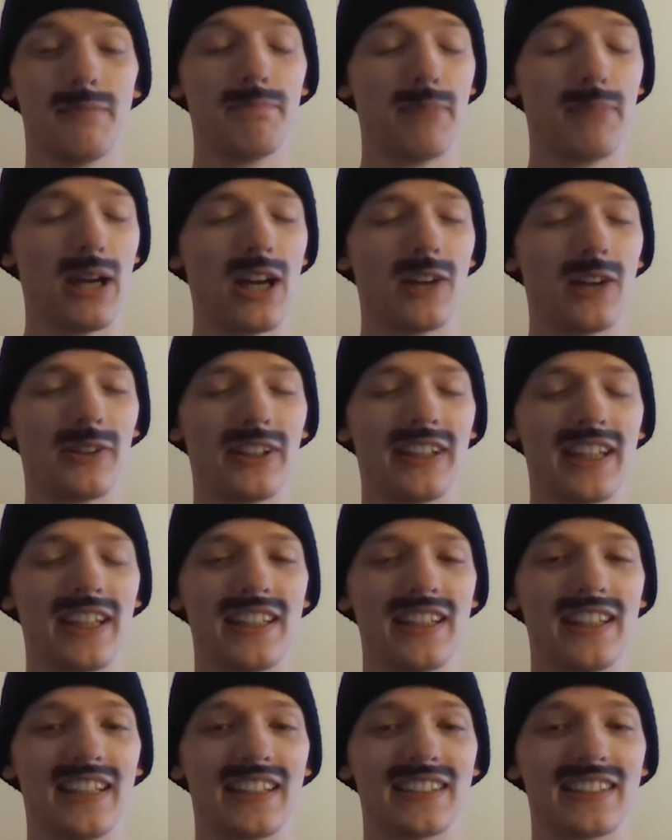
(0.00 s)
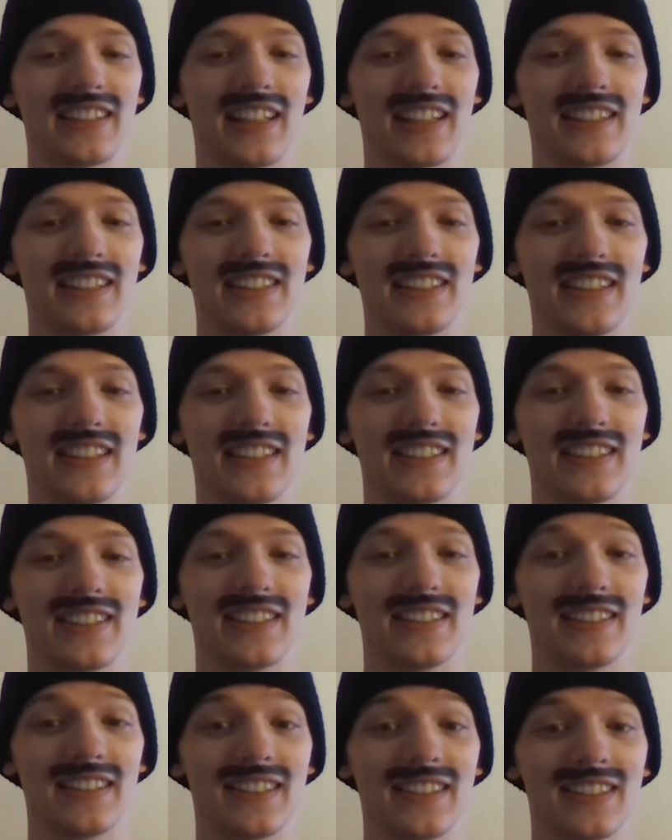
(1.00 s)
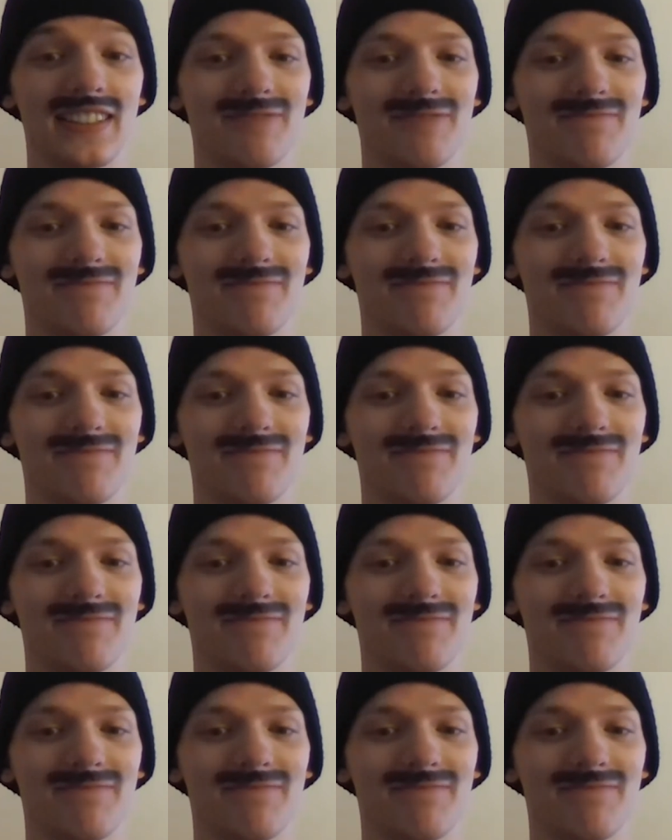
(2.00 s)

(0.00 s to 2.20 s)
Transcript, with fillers: Barring any exciting incidents.